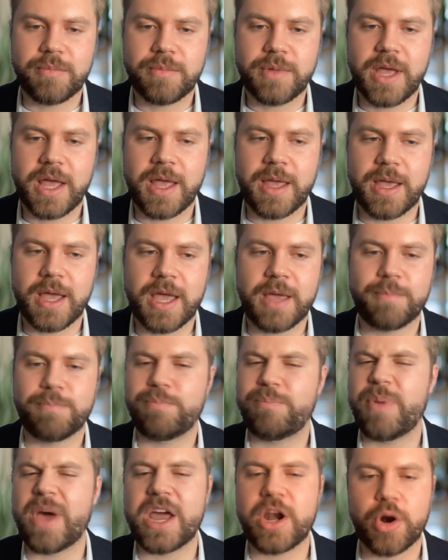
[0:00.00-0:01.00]
a
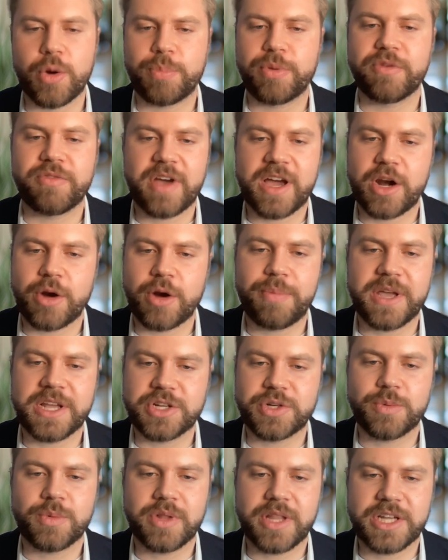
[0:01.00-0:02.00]
better provider
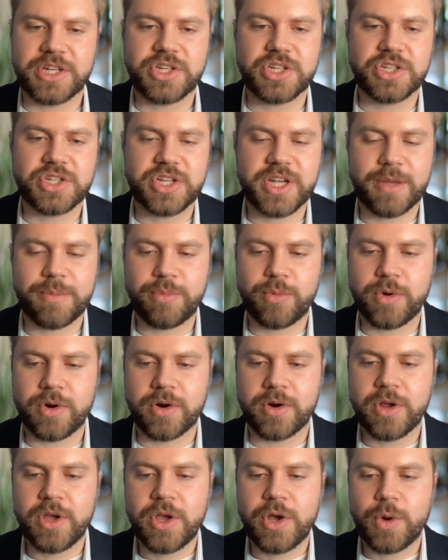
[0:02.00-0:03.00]
patient relationship.
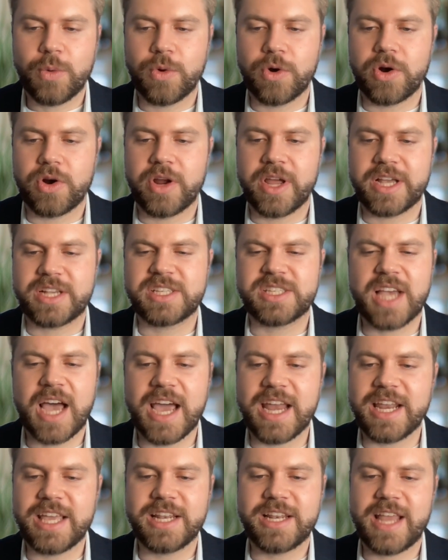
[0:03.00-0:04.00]
We're
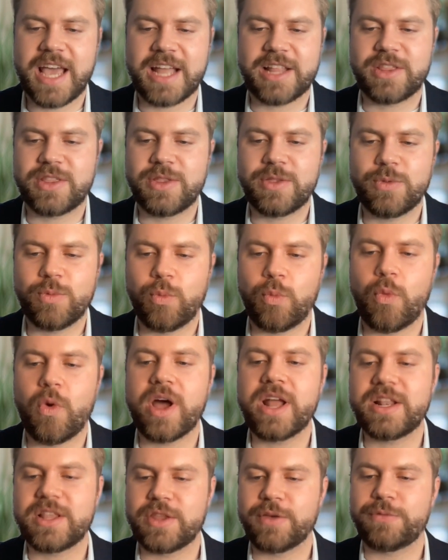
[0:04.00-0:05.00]
excited at
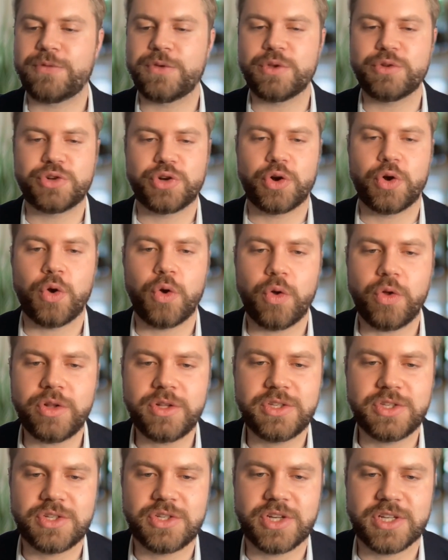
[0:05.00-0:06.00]
what the future
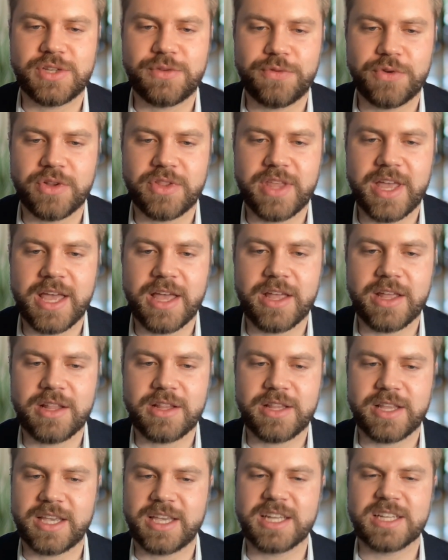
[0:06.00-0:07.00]
holds, just for the
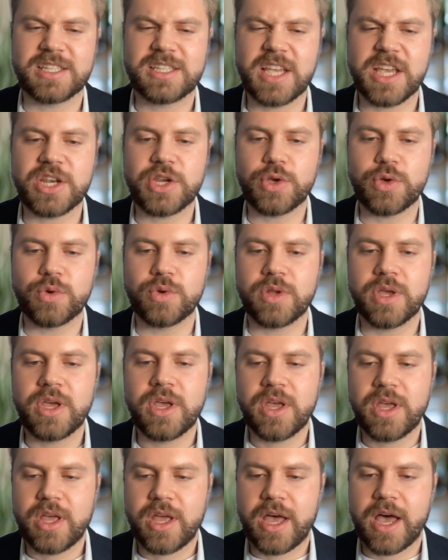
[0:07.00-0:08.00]
continued
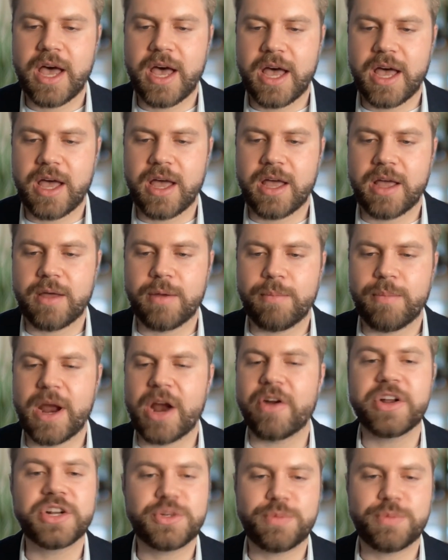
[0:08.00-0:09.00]
marriage